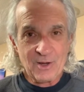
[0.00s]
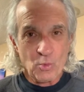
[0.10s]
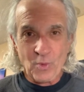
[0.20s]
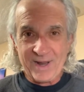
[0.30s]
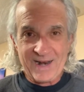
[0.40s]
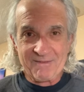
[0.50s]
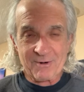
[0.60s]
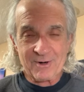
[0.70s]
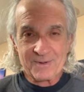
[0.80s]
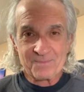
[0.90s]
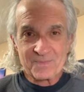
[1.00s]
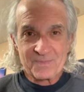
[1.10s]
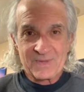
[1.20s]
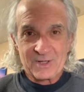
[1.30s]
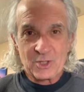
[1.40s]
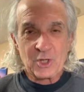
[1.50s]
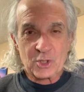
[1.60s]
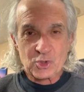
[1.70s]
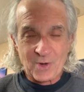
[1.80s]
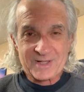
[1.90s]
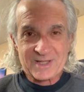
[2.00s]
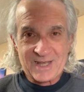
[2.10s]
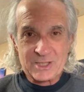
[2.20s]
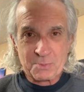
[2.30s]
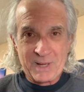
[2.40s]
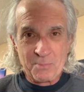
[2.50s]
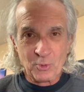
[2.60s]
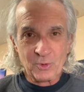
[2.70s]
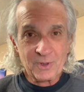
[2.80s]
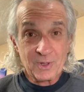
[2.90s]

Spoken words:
whatever. Do you trust these people?